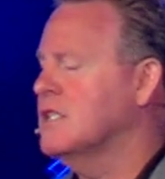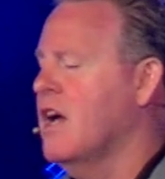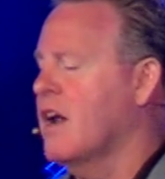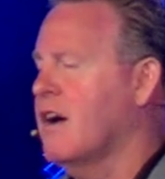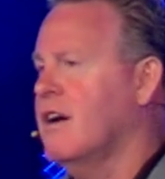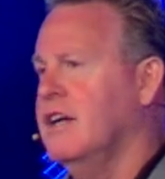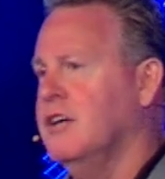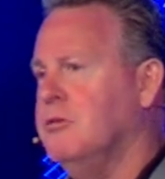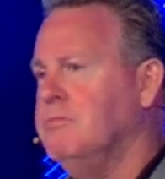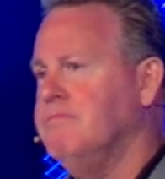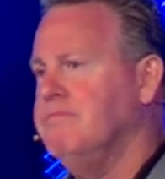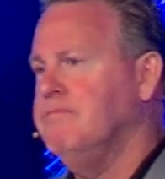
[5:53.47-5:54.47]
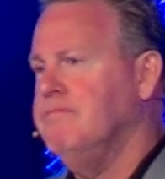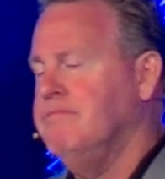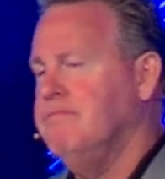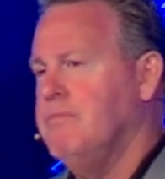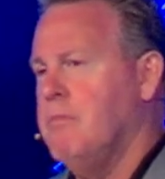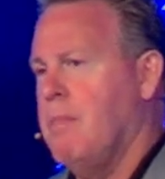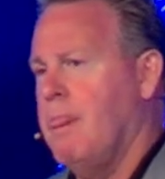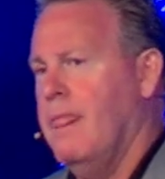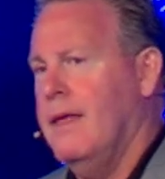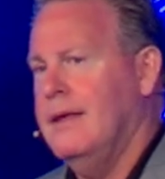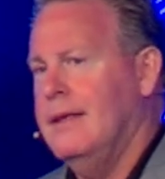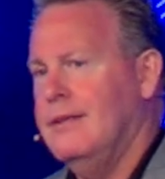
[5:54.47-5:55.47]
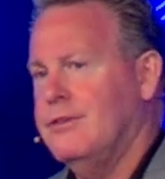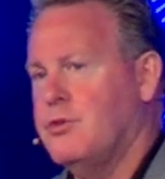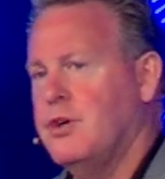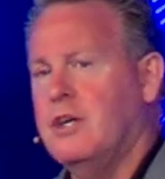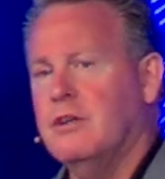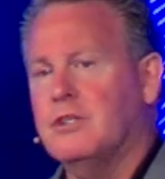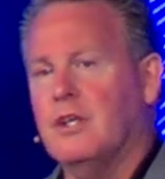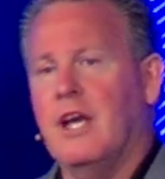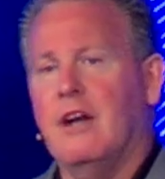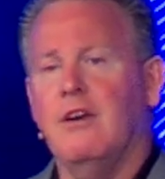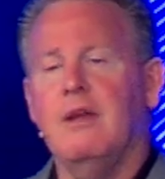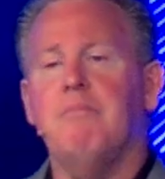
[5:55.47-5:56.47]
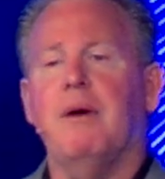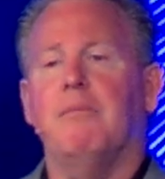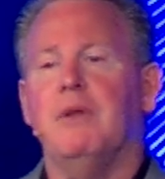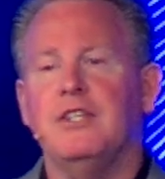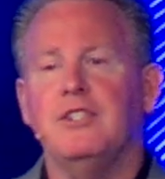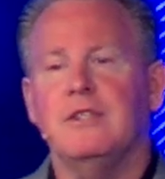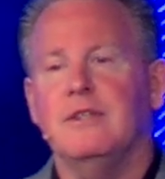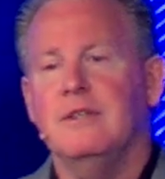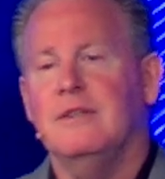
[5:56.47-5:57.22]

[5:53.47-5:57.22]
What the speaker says: not our help. 3 years later, he published